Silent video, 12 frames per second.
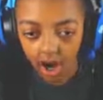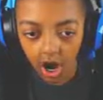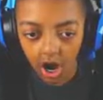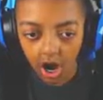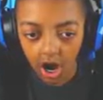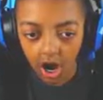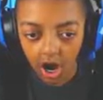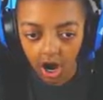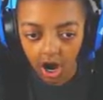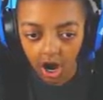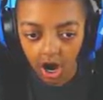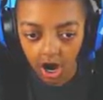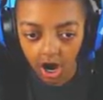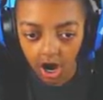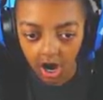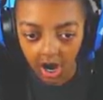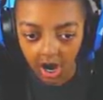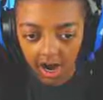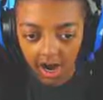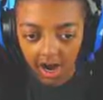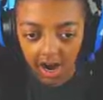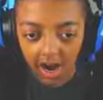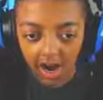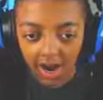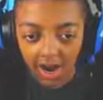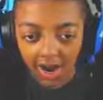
Ah!